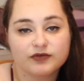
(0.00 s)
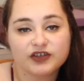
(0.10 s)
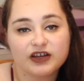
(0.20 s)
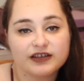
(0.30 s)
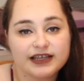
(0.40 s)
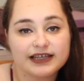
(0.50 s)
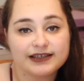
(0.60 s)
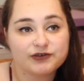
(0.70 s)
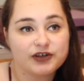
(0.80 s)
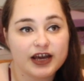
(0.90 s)
Michelle says
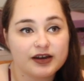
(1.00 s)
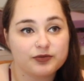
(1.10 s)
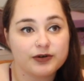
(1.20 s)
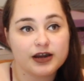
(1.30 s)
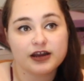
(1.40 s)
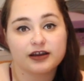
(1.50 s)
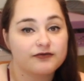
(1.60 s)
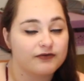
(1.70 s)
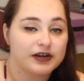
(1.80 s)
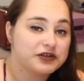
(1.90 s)
that she had a pretty
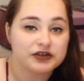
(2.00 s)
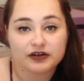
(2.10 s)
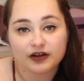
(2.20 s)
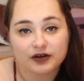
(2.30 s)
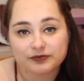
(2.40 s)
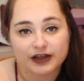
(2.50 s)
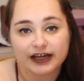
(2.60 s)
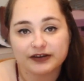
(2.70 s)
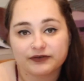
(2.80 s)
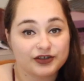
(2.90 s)
conventional home
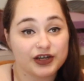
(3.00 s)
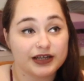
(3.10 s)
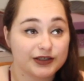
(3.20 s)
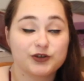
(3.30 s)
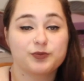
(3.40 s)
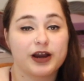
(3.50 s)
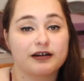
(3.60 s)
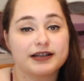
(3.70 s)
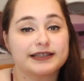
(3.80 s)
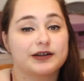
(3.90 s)
life. She had two
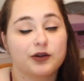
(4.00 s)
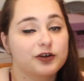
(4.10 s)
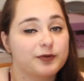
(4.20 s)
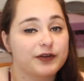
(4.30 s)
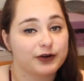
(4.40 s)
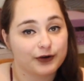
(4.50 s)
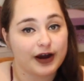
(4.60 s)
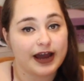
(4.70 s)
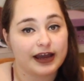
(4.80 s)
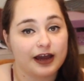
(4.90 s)
parents, an older brother
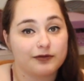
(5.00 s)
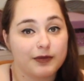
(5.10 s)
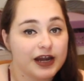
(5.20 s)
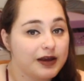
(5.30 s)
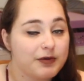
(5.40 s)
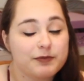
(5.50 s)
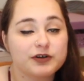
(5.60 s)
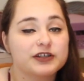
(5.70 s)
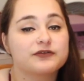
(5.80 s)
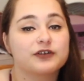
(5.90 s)
Craig, and many
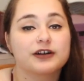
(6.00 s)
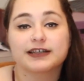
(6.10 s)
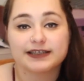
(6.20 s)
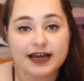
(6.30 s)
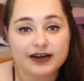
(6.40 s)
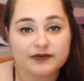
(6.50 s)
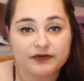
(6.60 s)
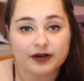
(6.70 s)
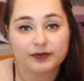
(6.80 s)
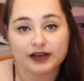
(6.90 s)
members of her extended
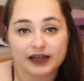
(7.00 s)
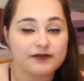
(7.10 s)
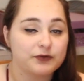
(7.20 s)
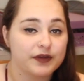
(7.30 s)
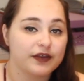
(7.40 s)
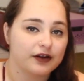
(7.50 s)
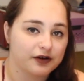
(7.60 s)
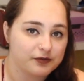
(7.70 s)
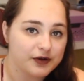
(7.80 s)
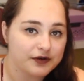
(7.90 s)
family lived within their
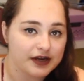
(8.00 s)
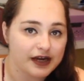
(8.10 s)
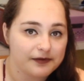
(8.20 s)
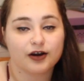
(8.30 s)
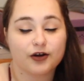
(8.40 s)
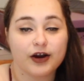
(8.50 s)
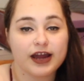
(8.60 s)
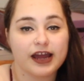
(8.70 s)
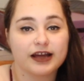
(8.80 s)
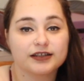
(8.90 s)
community. Her
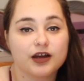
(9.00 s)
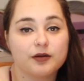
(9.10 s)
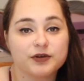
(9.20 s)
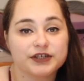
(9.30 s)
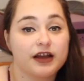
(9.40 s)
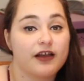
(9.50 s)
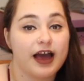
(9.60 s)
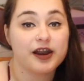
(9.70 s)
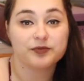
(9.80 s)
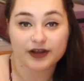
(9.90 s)
great aunt taught Michelle
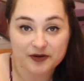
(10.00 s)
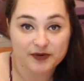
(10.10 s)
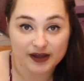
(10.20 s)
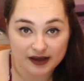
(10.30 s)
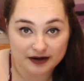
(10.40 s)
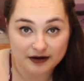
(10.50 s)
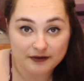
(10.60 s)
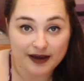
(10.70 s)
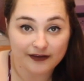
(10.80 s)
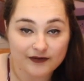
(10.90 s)
how to play
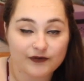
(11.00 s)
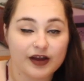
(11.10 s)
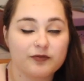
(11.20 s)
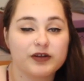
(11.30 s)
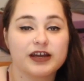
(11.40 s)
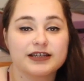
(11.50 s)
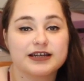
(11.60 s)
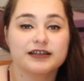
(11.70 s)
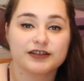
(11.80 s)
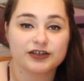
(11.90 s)
piano, and the family
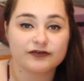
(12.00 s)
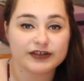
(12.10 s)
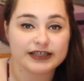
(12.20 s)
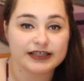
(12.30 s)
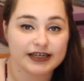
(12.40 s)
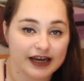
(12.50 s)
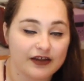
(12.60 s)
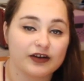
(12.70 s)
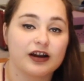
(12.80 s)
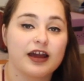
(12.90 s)
attended services
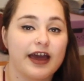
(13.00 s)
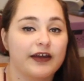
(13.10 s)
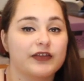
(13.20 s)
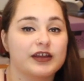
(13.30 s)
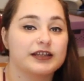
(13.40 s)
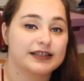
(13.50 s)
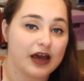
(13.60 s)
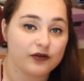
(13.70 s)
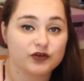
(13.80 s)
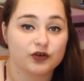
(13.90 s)
together at the
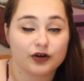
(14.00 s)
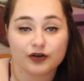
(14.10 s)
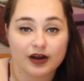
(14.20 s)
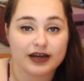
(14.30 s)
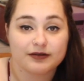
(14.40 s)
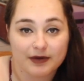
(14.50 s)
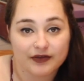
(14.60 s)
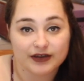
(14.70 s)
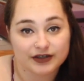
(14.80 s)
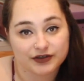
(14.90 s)
South Shore United
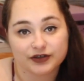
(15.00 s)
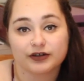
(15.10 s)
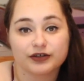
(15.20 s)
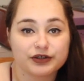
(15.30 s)
Methodist Church.